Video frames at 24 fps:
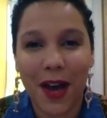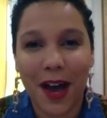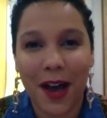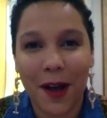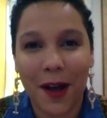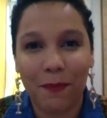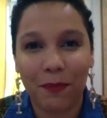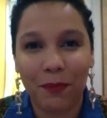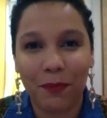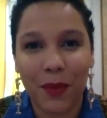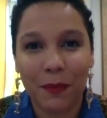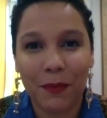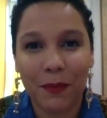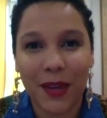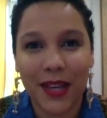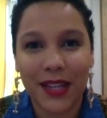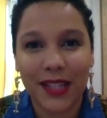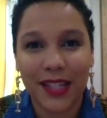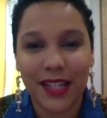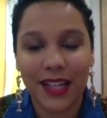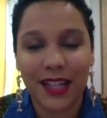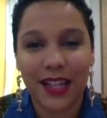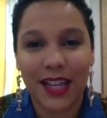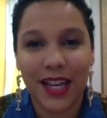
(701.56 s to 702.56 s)
But
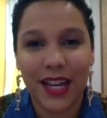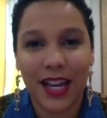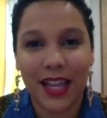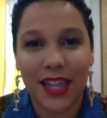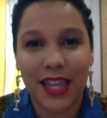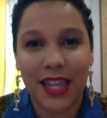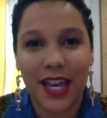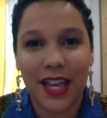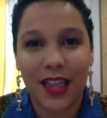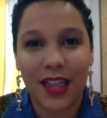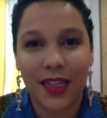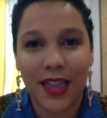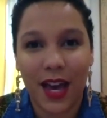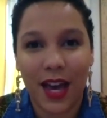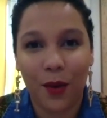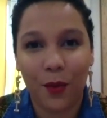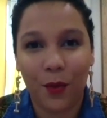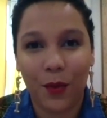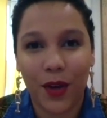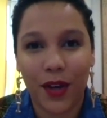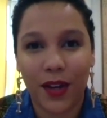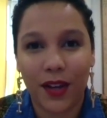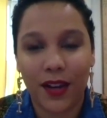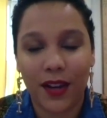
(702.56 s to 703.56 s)
basically, I think that
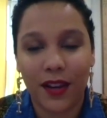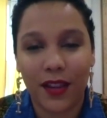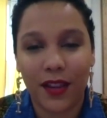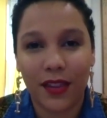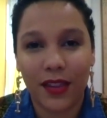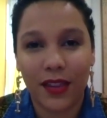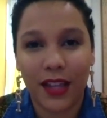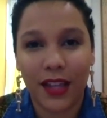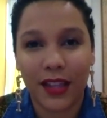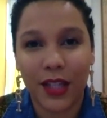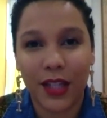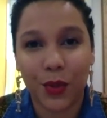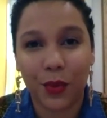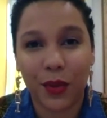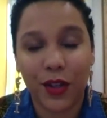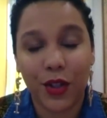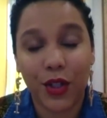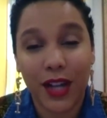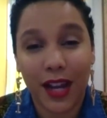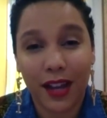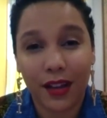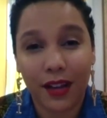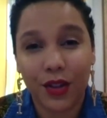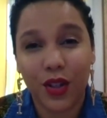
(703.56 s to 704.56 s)
one thing that's really
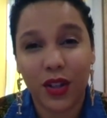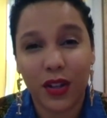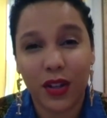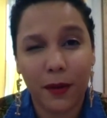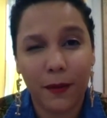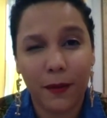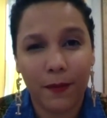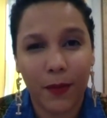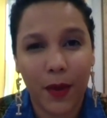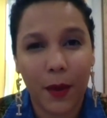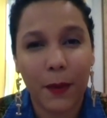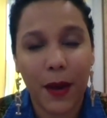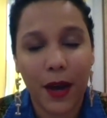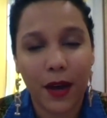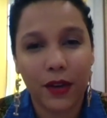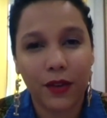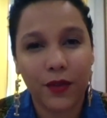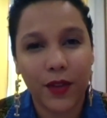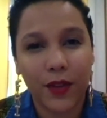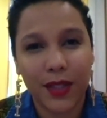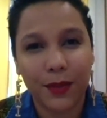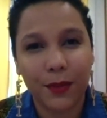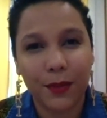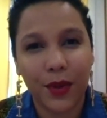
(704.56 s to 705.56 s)
challenging about
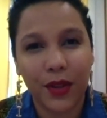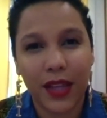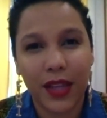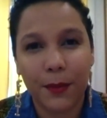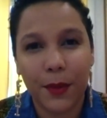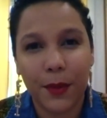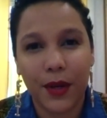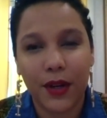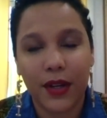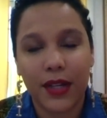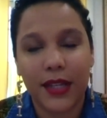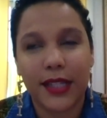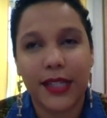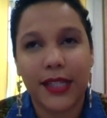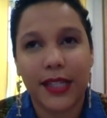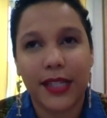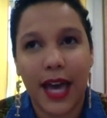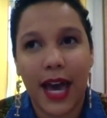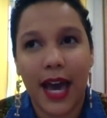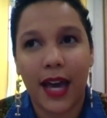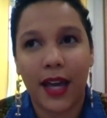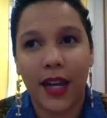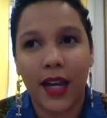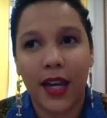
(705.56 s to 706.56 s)
invisible labor is
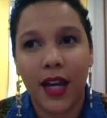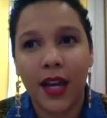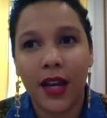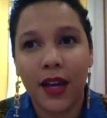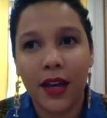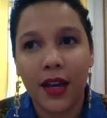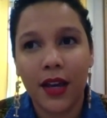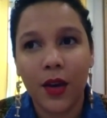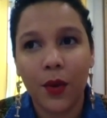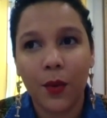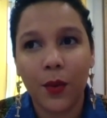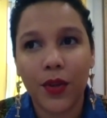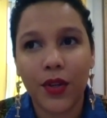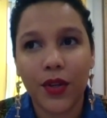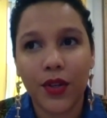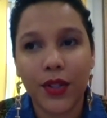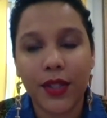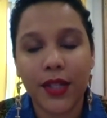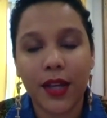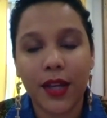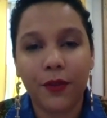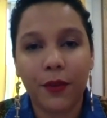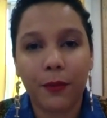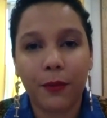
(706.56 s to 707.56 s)
that when you're
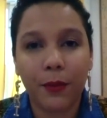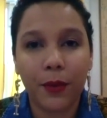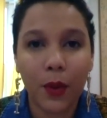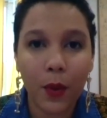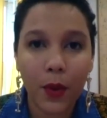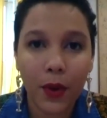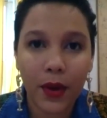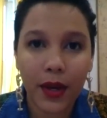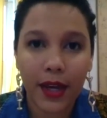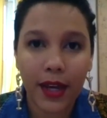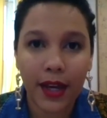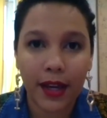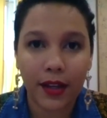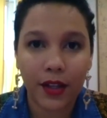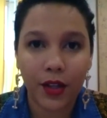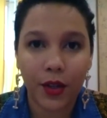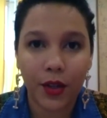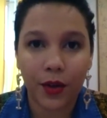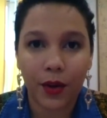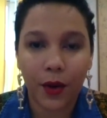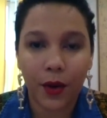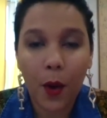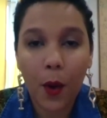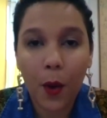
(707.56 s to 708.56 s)
self-employed,
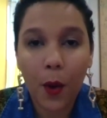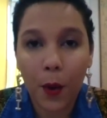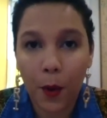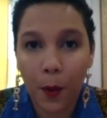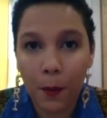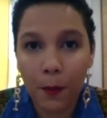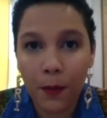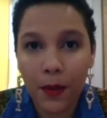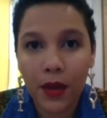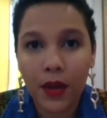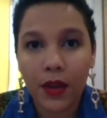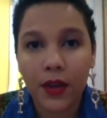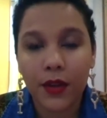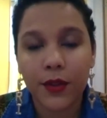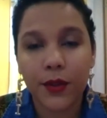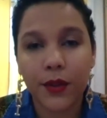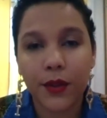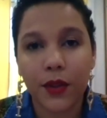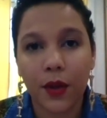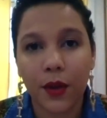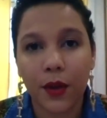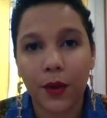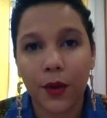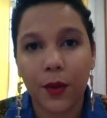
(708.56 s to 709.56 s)
you're home.
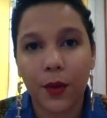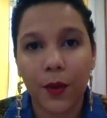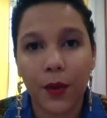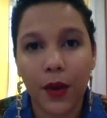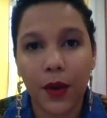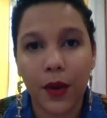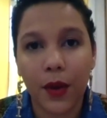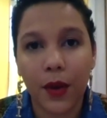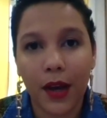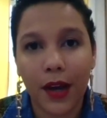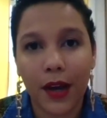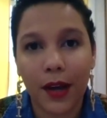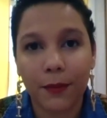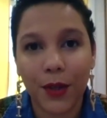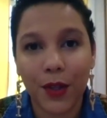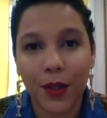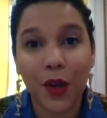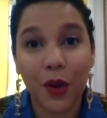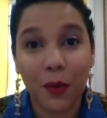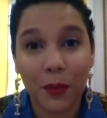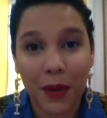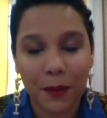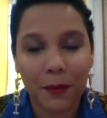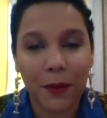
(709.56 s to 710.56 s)
So,
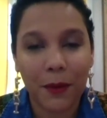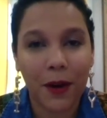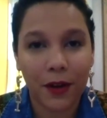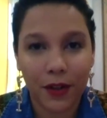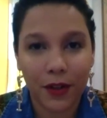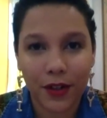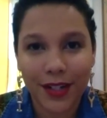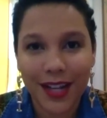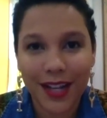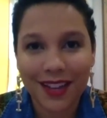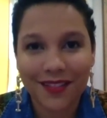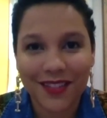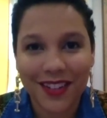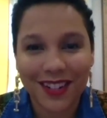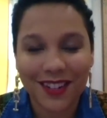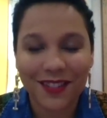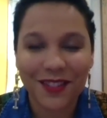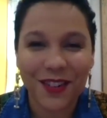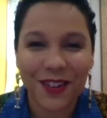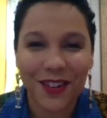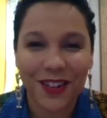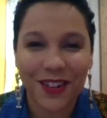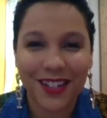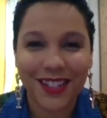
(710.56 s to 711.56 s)
my partner, David, of
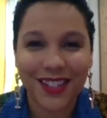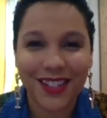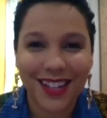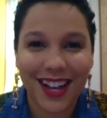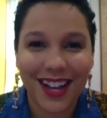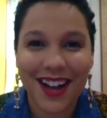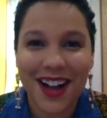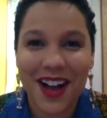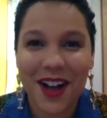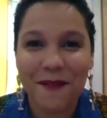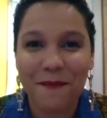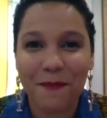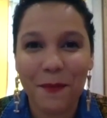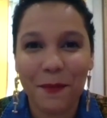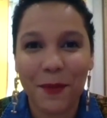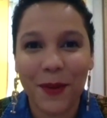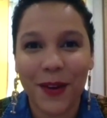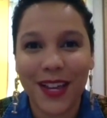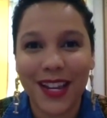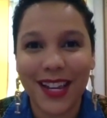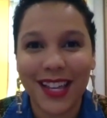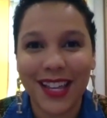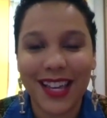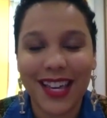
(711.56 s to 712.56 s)
course, but
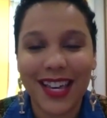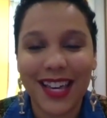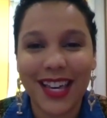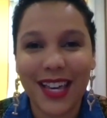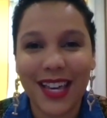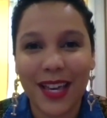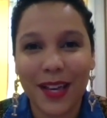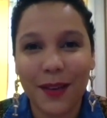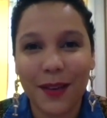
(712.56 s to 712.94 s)
he